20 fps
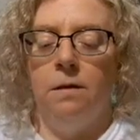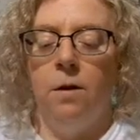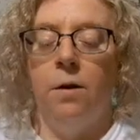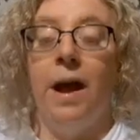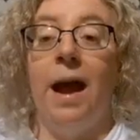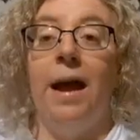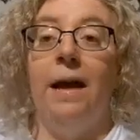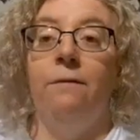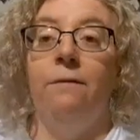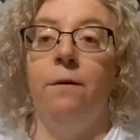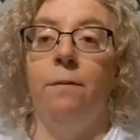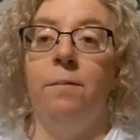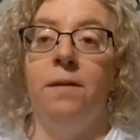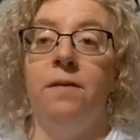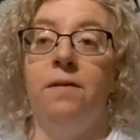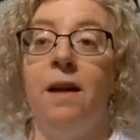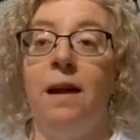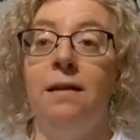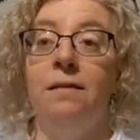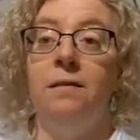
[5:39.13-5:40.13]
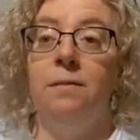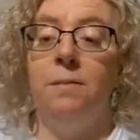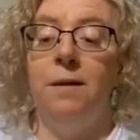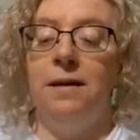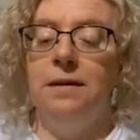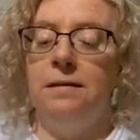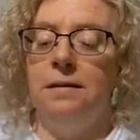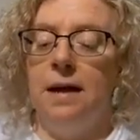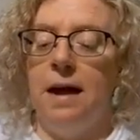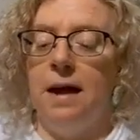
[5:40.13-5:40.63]
Okay, and from the Science of
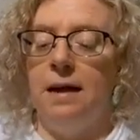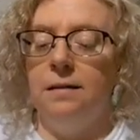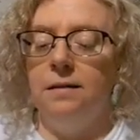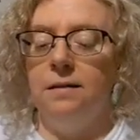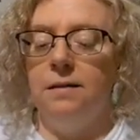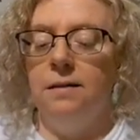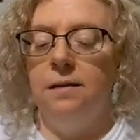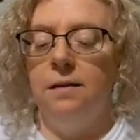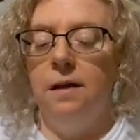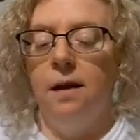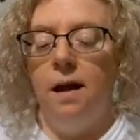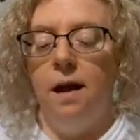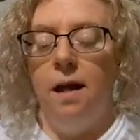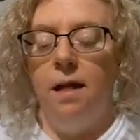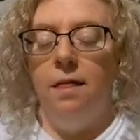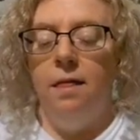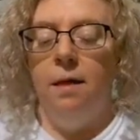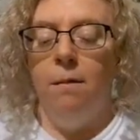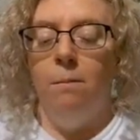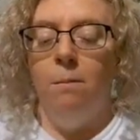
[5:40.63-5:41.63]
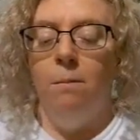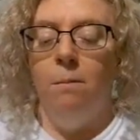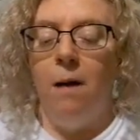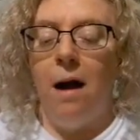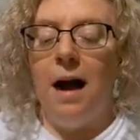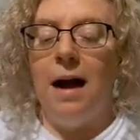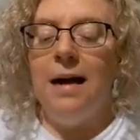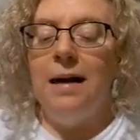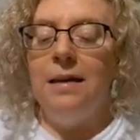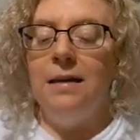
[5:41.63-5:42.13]
Mind text, the
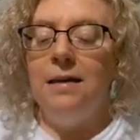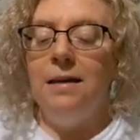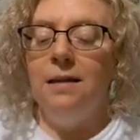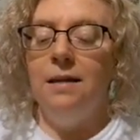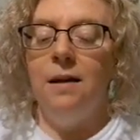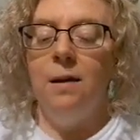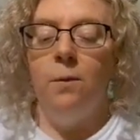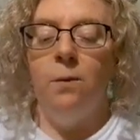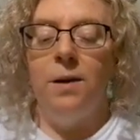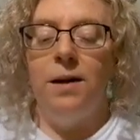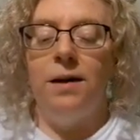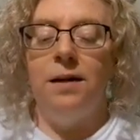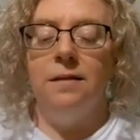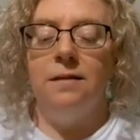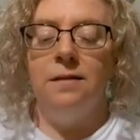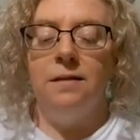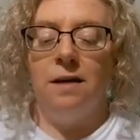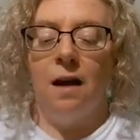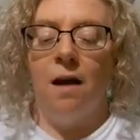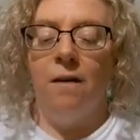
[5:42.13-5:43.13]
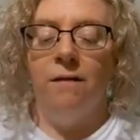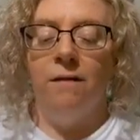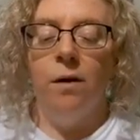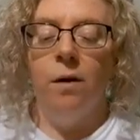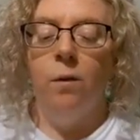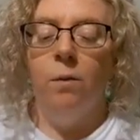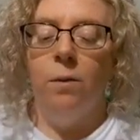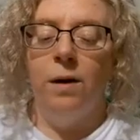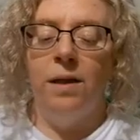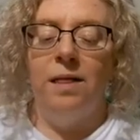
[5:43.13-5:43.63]
mind that we
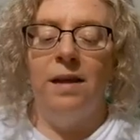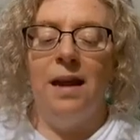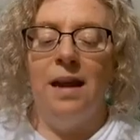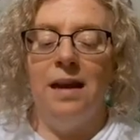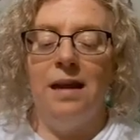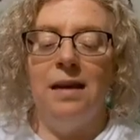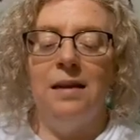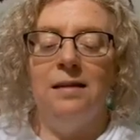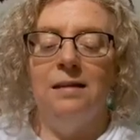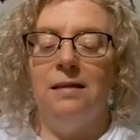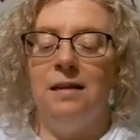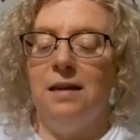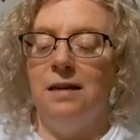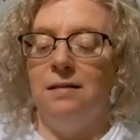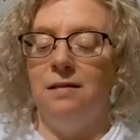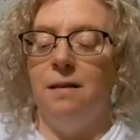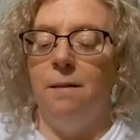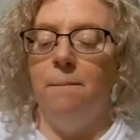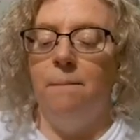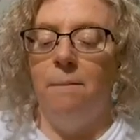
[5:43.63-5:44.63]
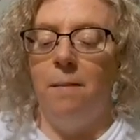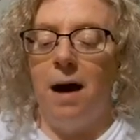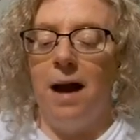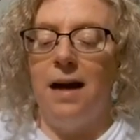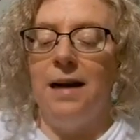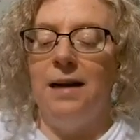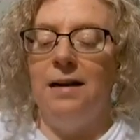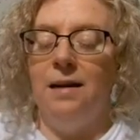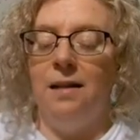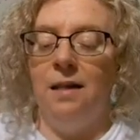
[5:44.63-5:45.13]
discover within us is the
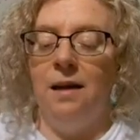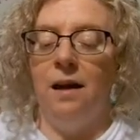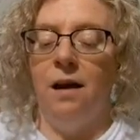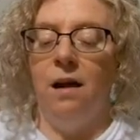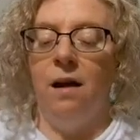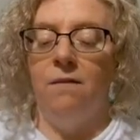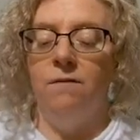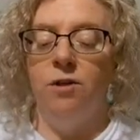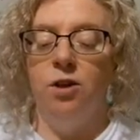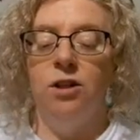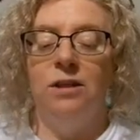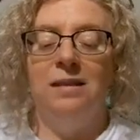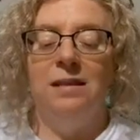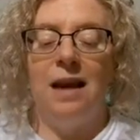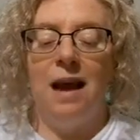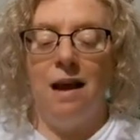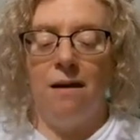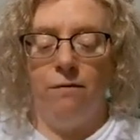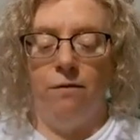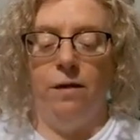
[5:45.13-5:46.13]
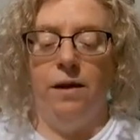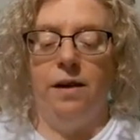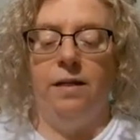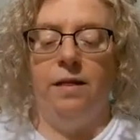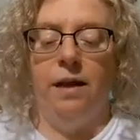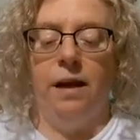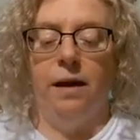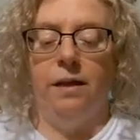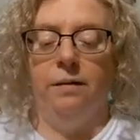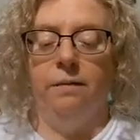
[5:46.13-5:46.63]
mind that governs
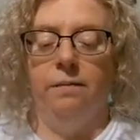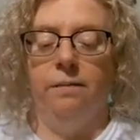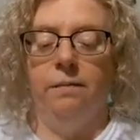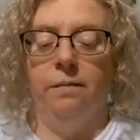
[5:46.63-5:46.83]
everything.